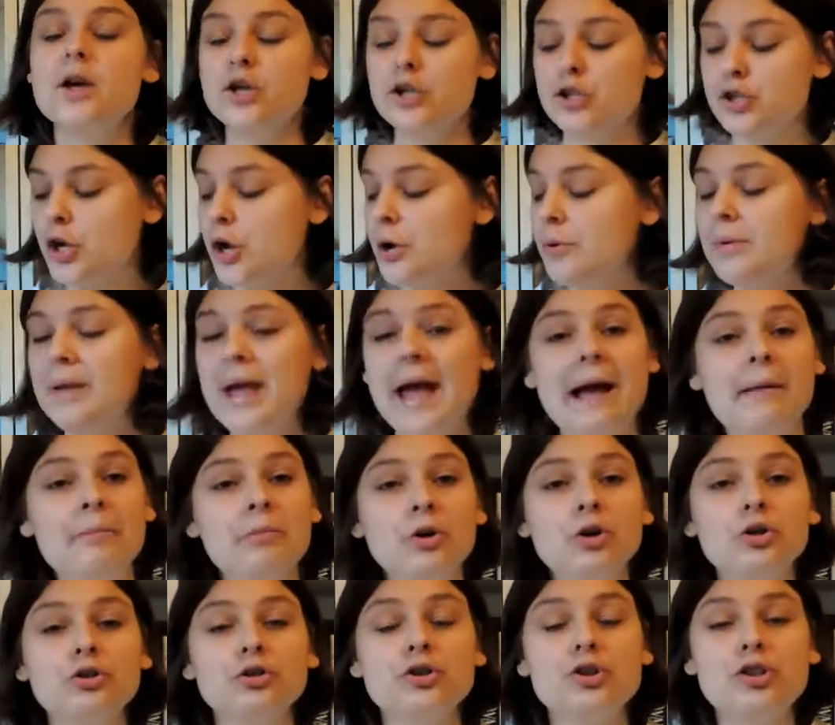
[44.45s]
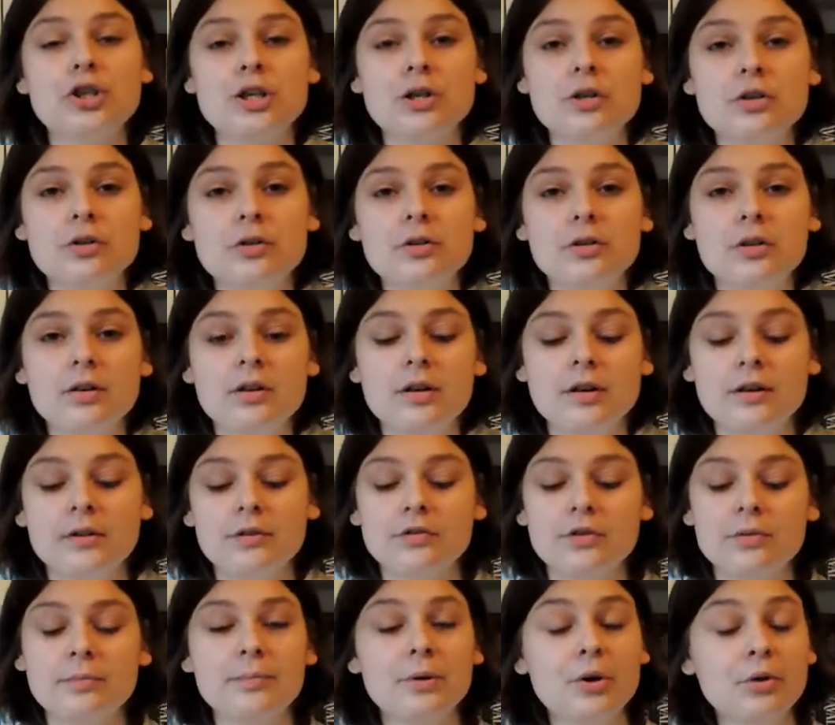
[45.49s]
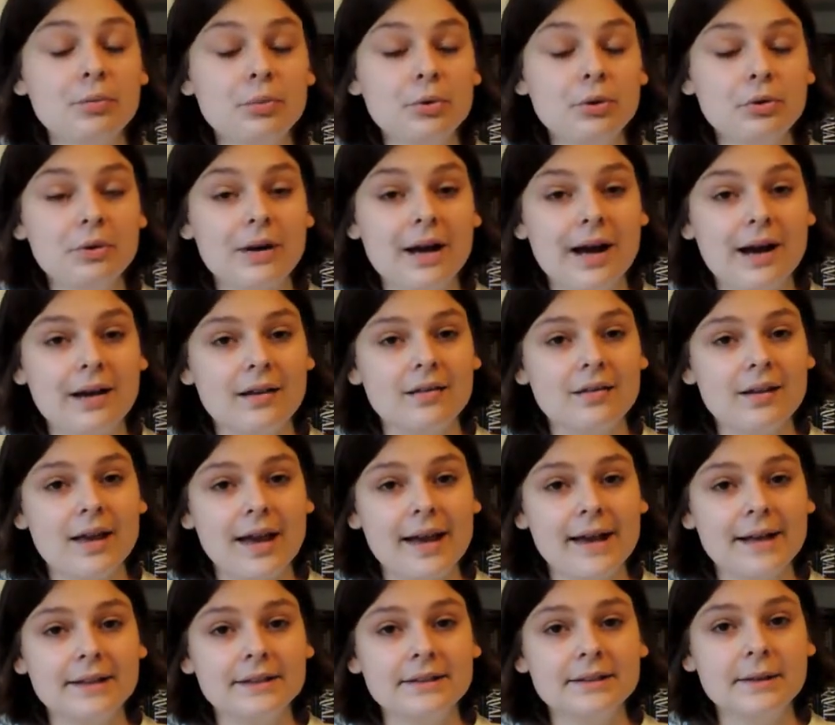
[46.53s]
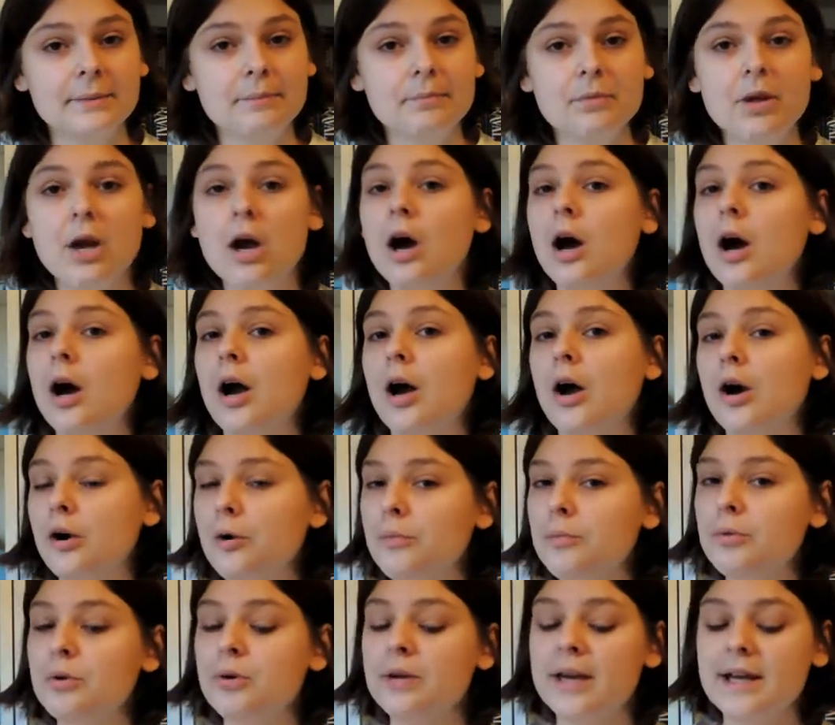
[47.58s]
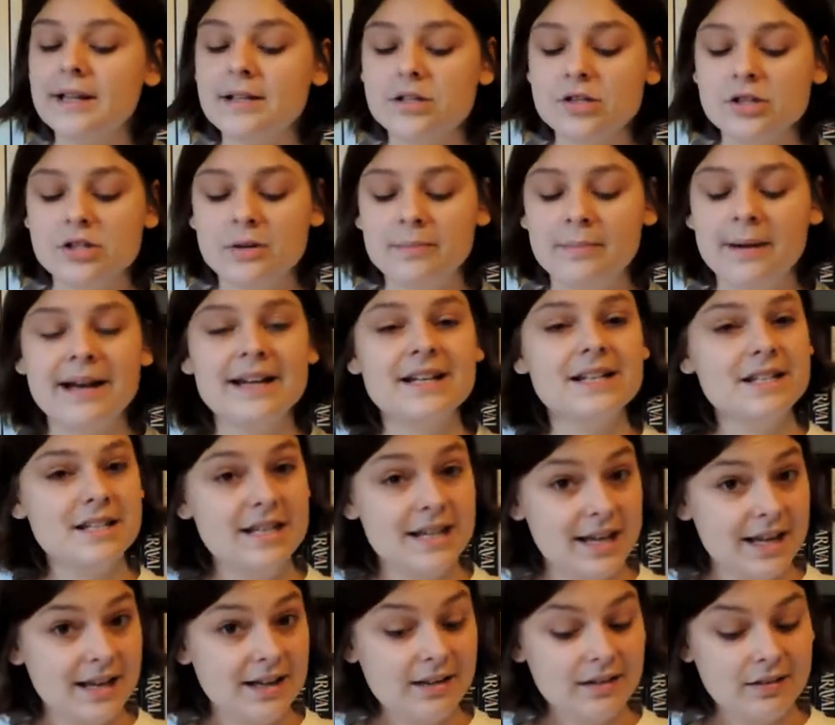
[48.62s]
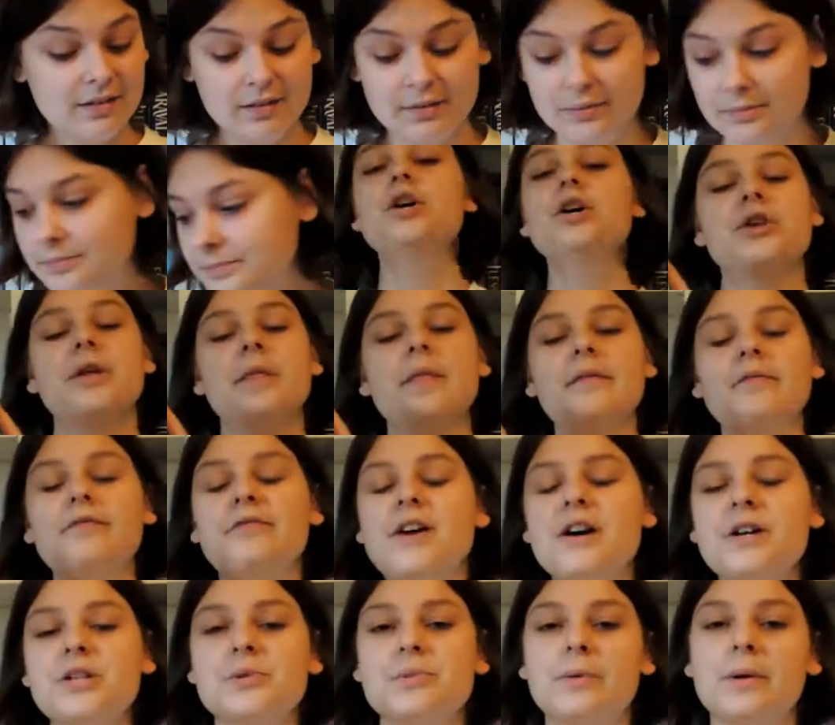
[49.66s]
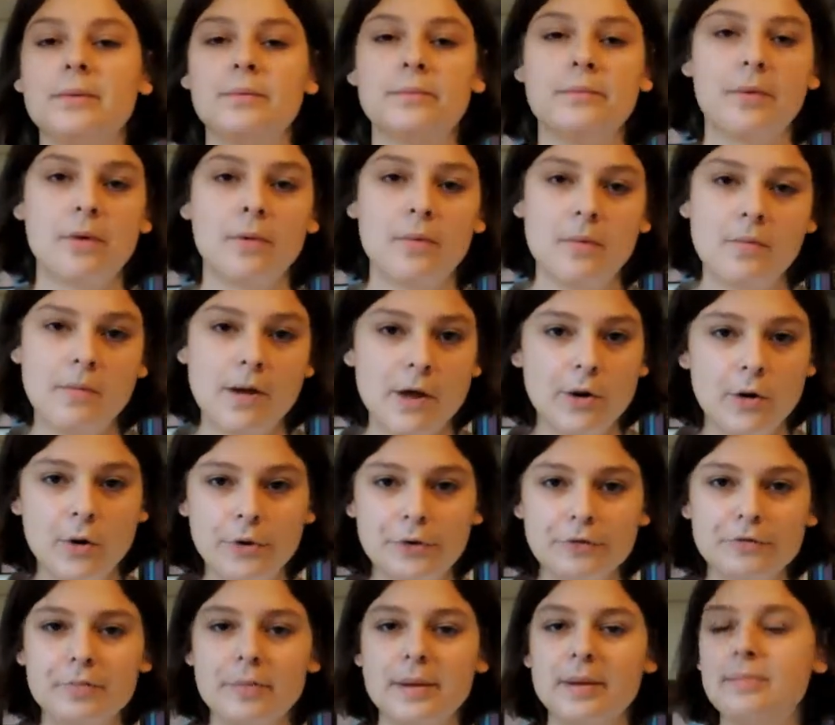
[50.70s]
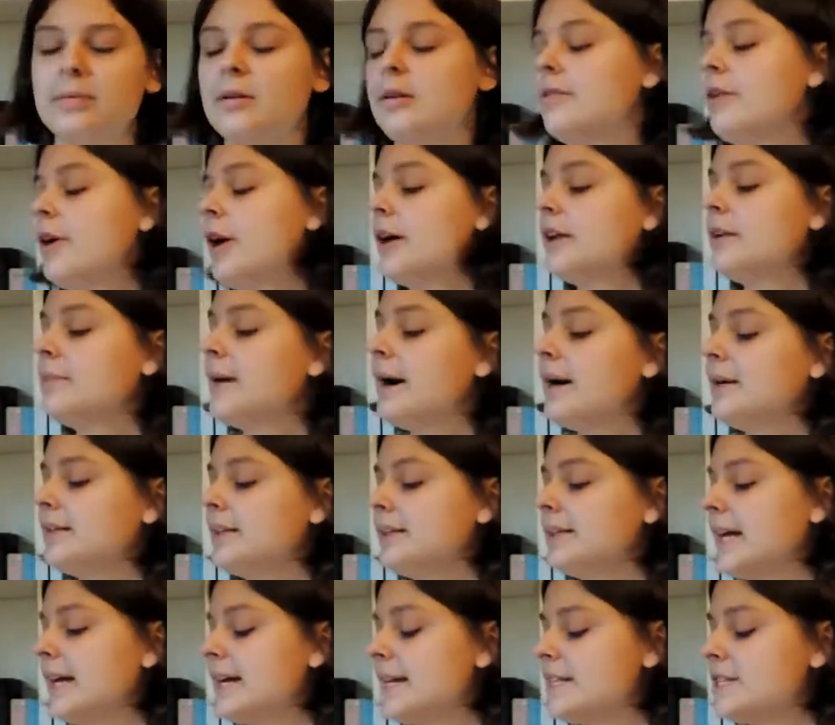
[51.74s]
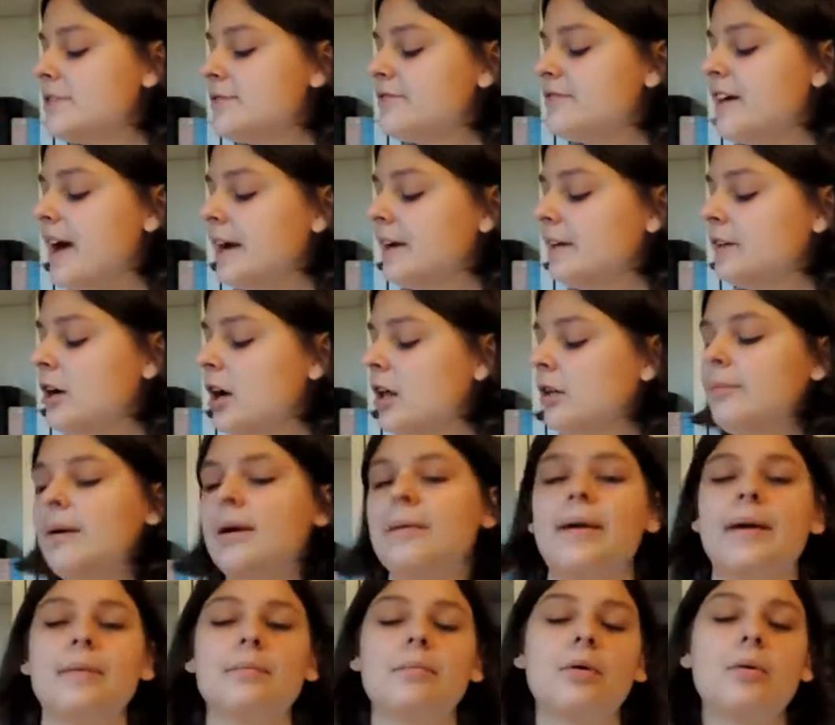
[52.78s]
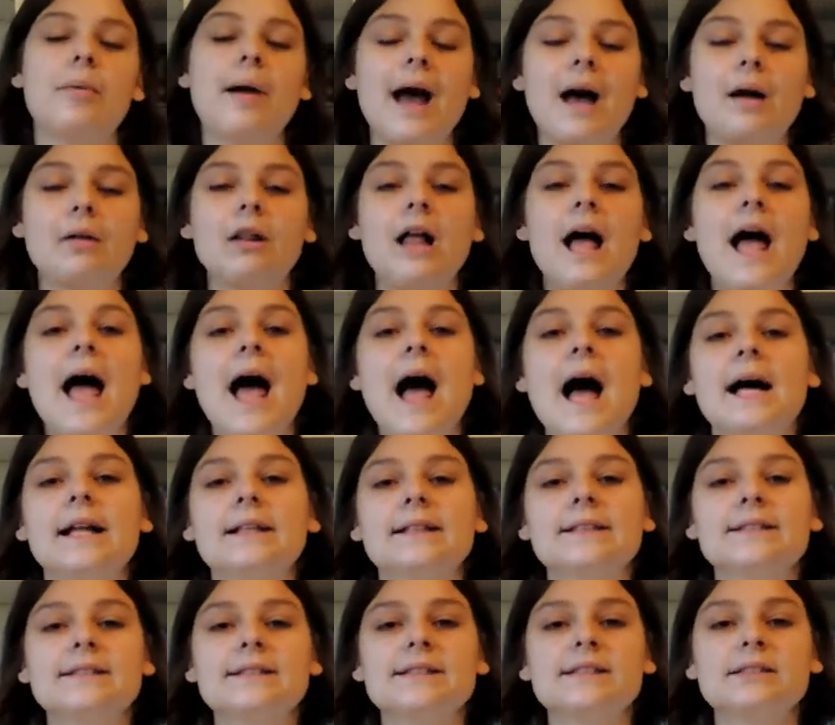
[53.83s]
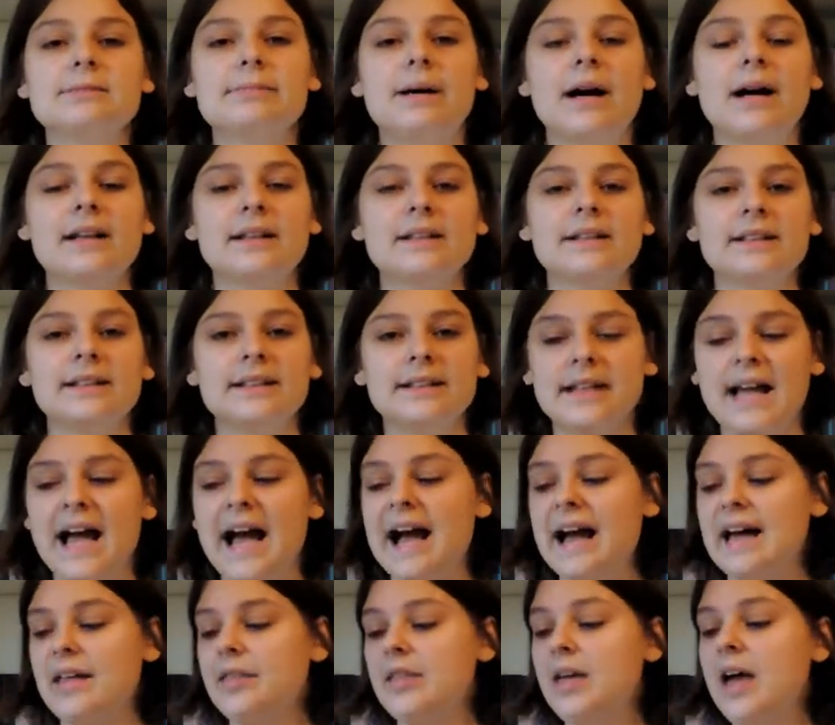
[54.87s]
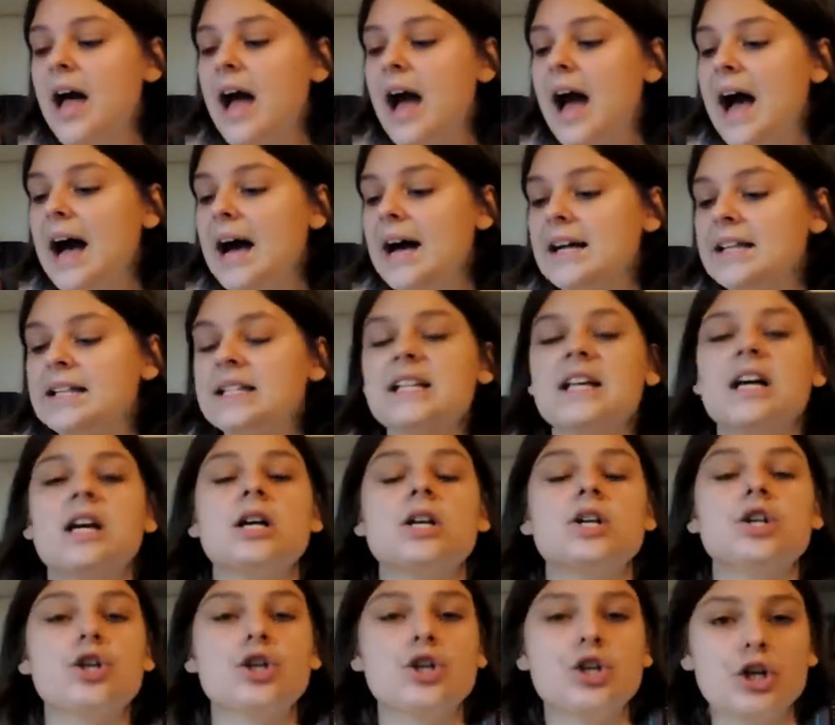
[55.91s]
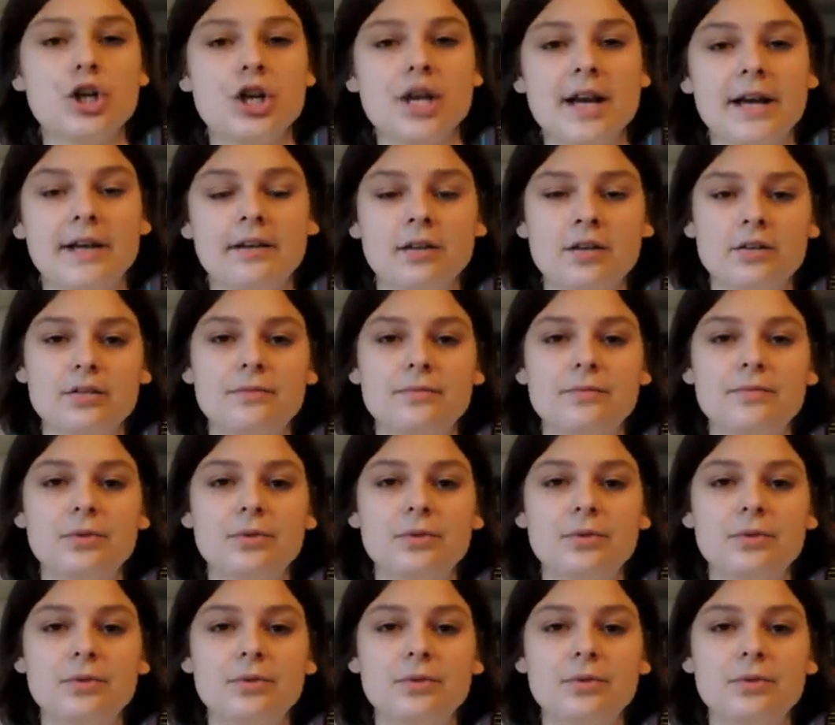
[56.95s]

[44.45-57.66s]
So yeah, I'm going to show you some books with you guys, and I hope you get some ideas. So the first one probably a lot of people have heard about, and that is Fangirl by Rainbow Rowell. And this is about Kath, and she and her